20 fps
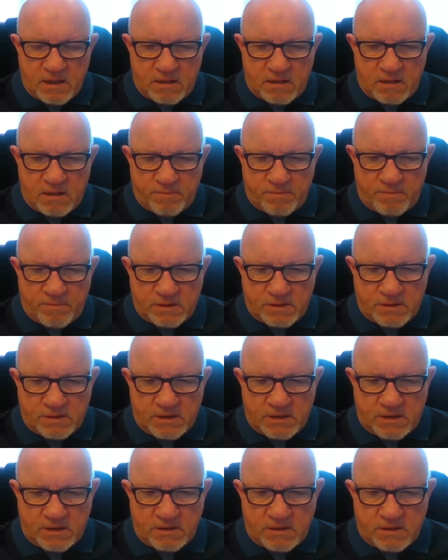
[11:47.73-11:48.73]
but
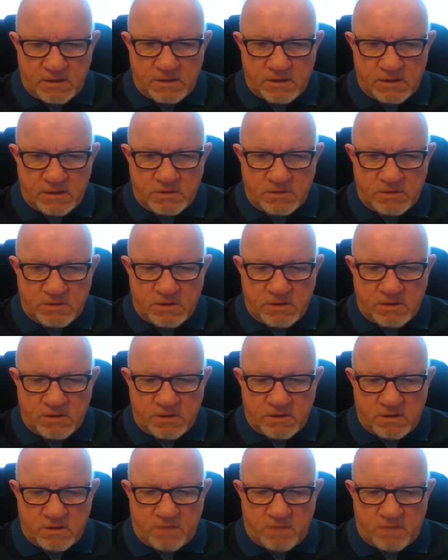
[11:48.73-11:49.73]
it's still good.
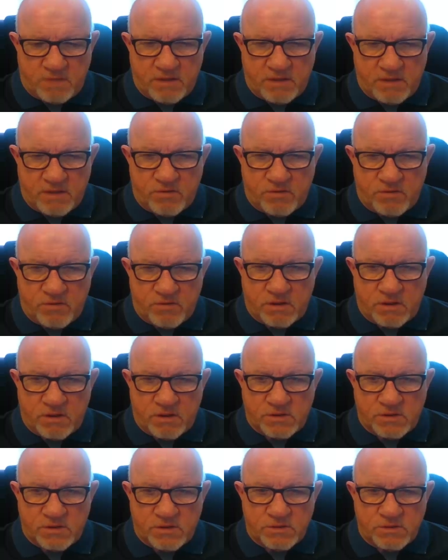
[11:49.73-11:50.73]
I played rook
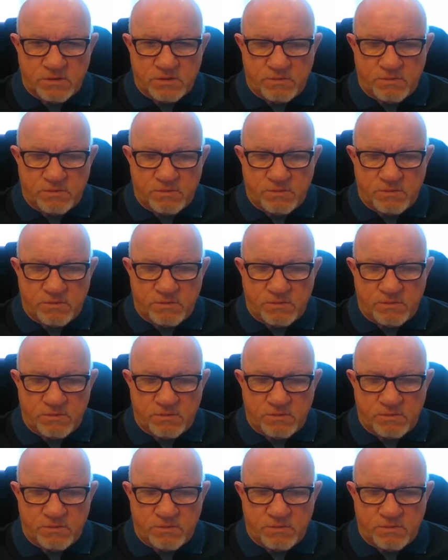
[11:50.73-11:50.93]
to